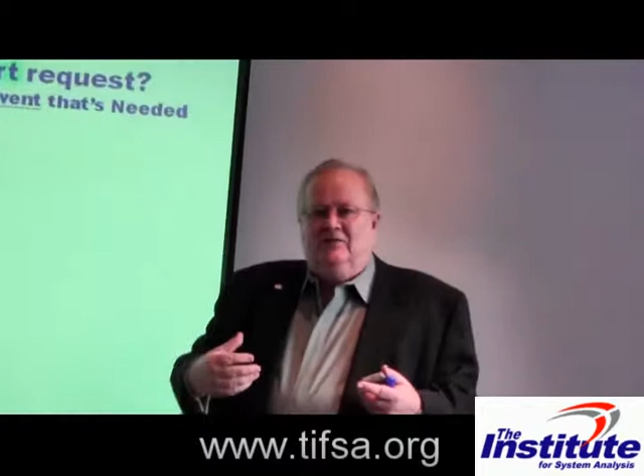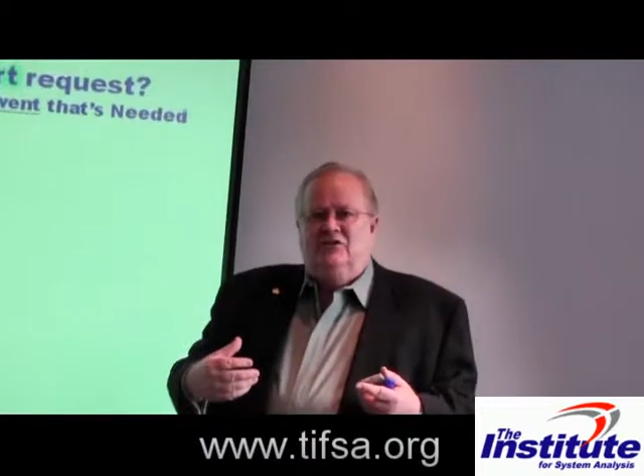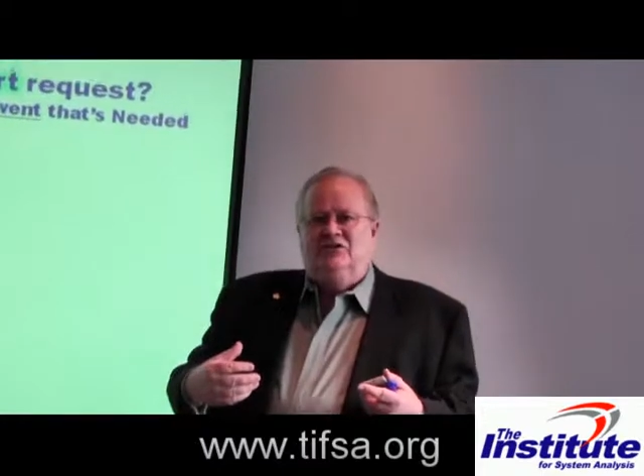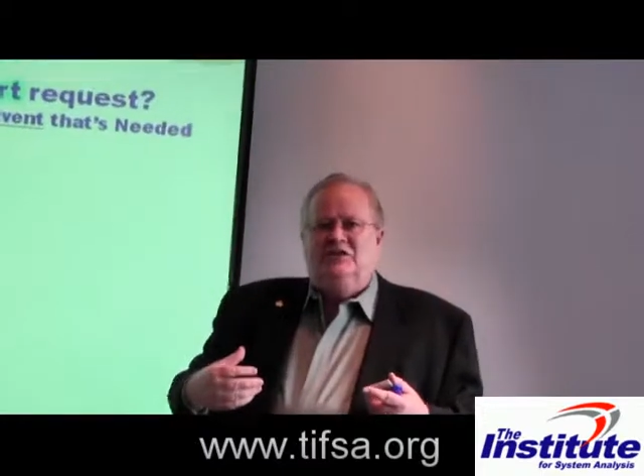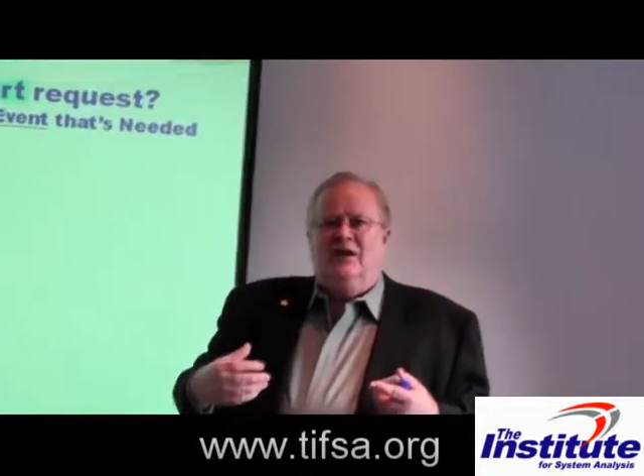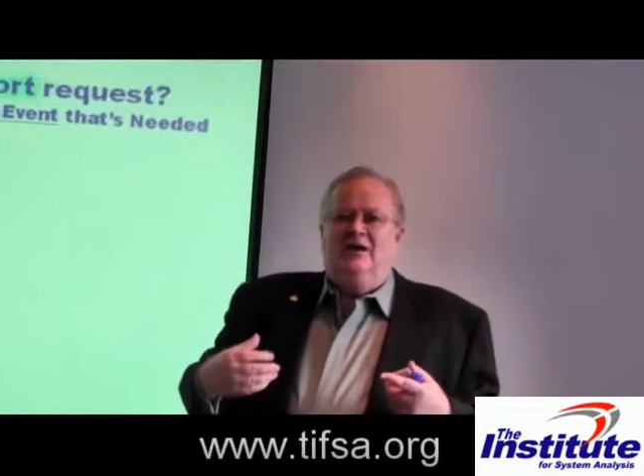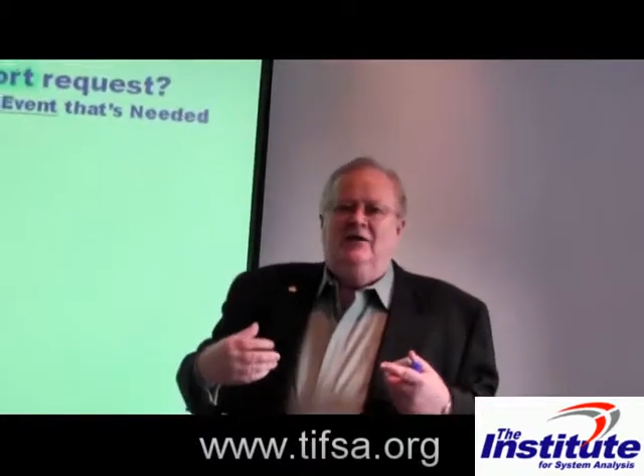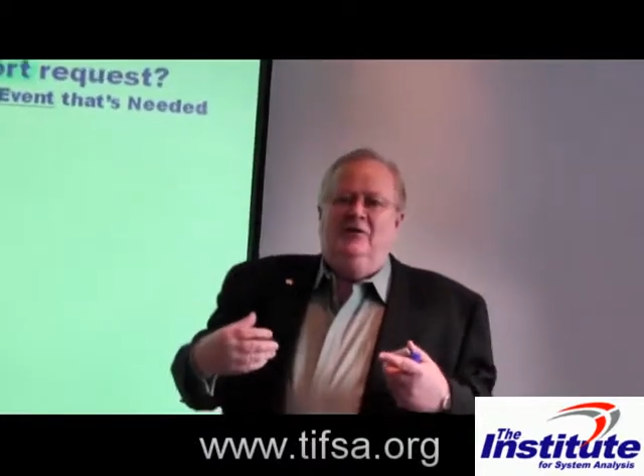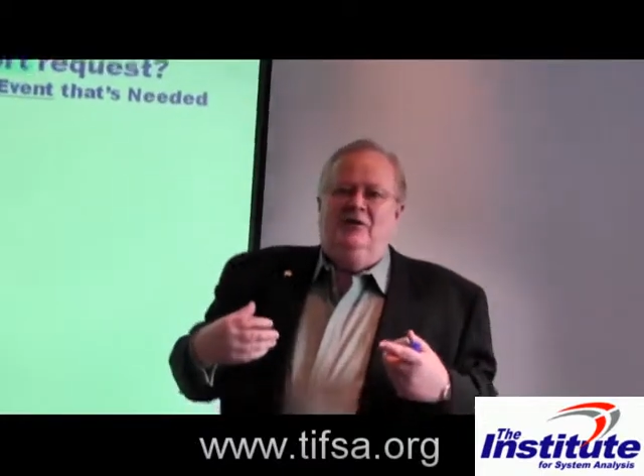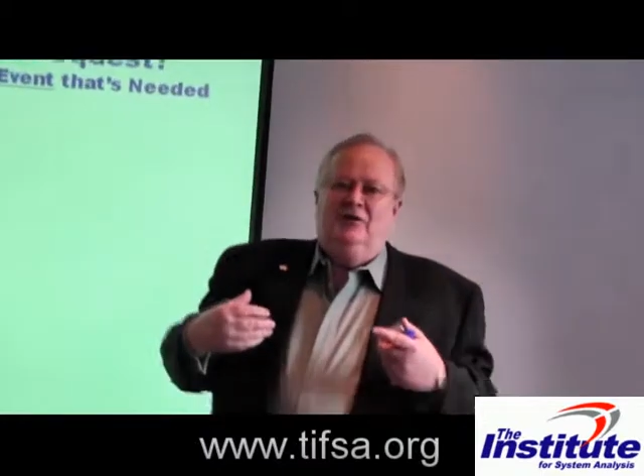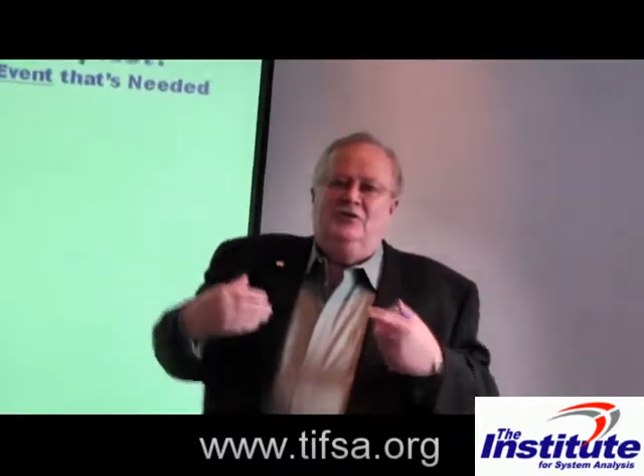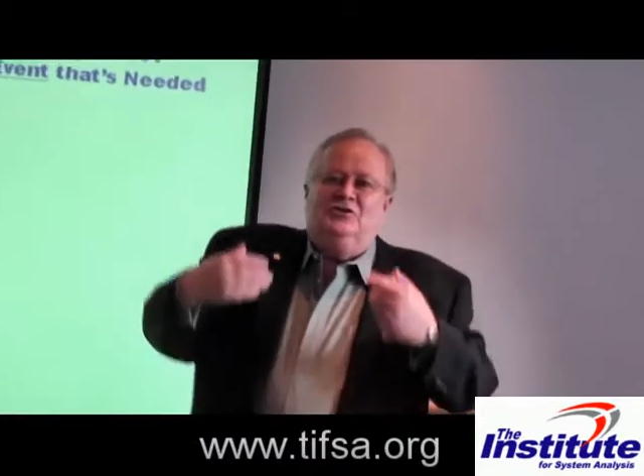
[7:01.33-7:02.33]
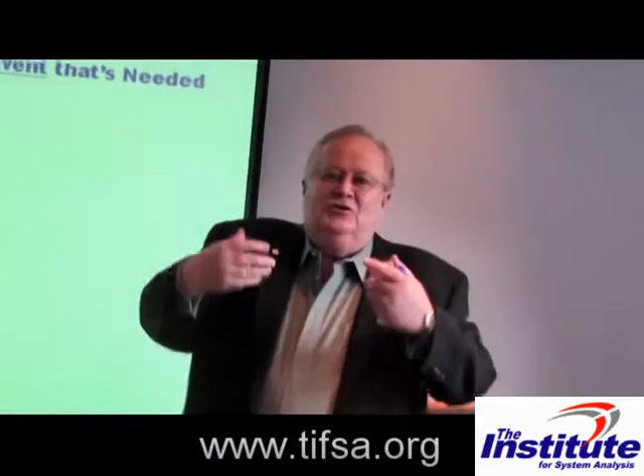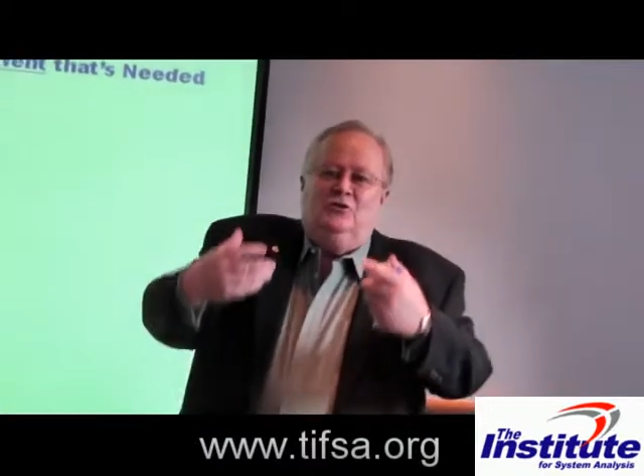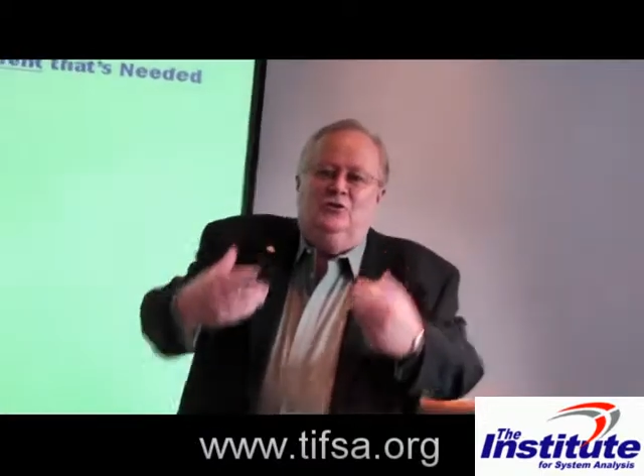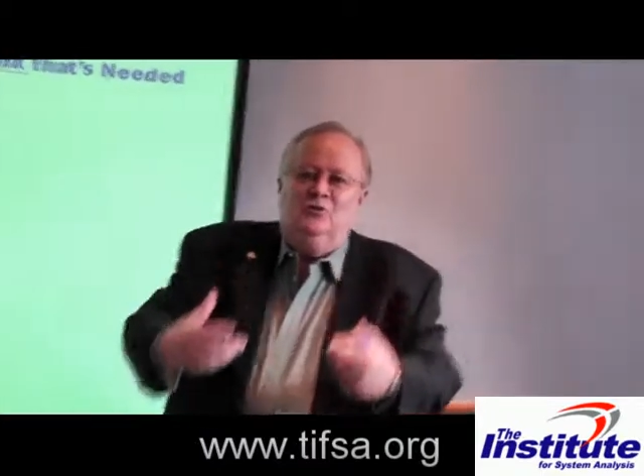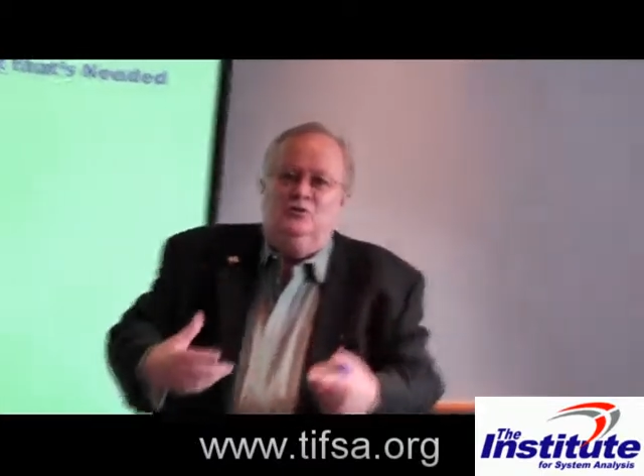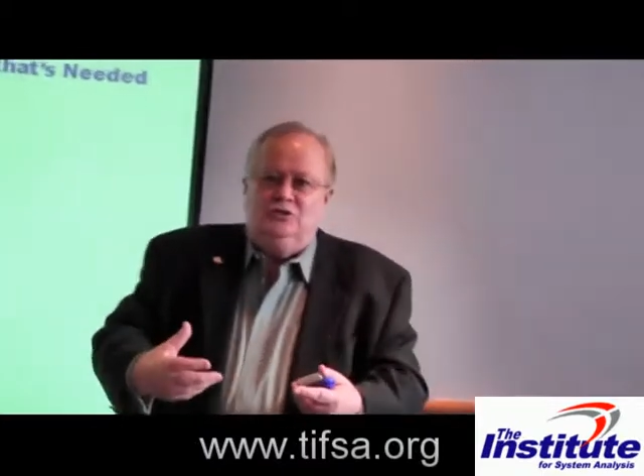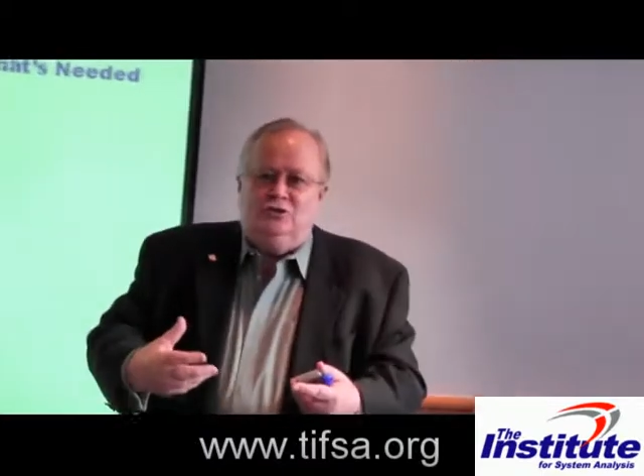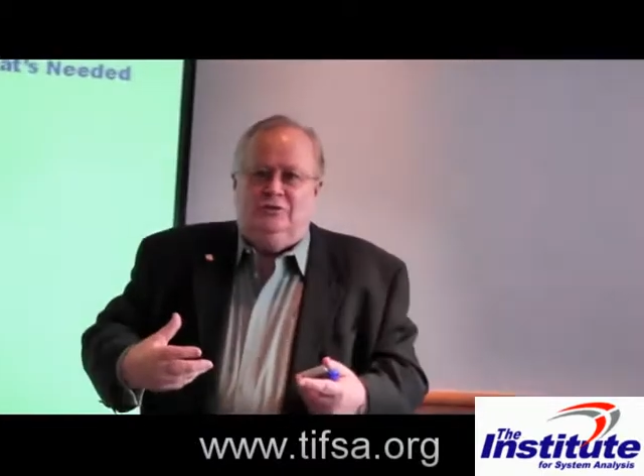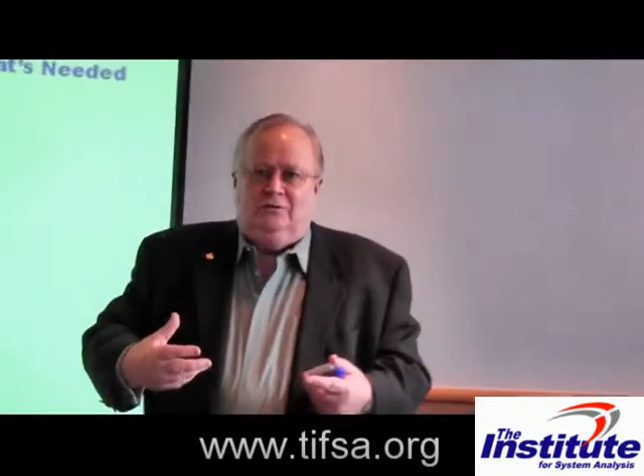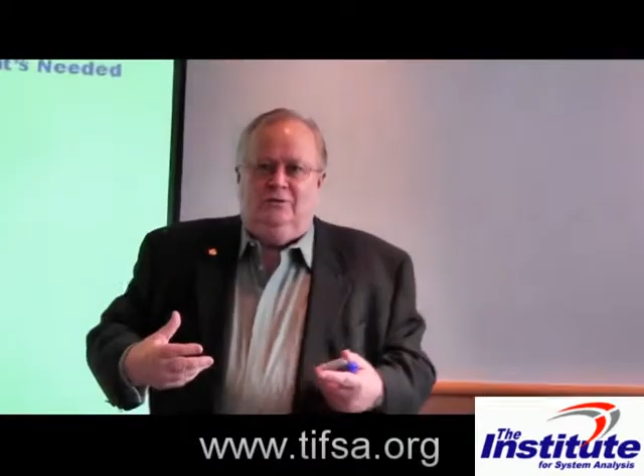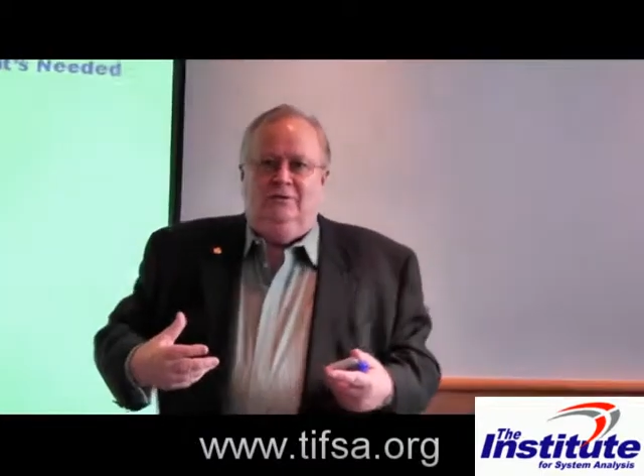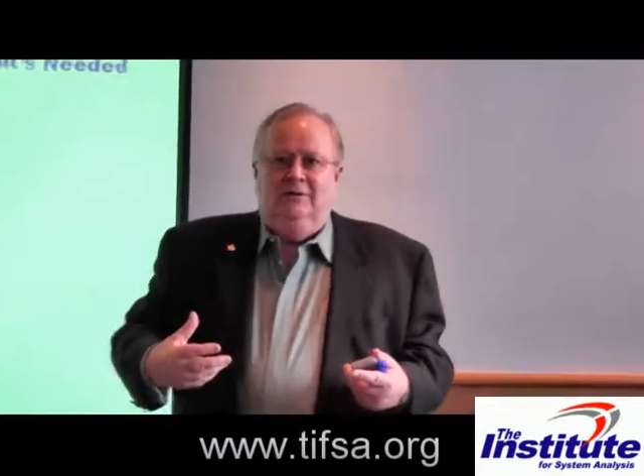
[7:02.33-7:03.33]
They've decided on a
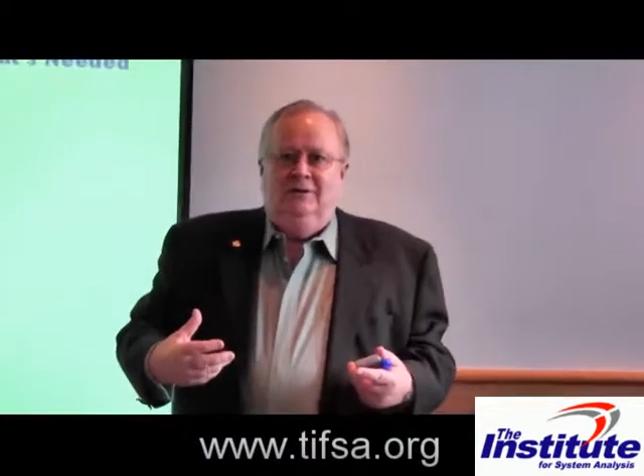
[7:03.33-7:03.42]
solution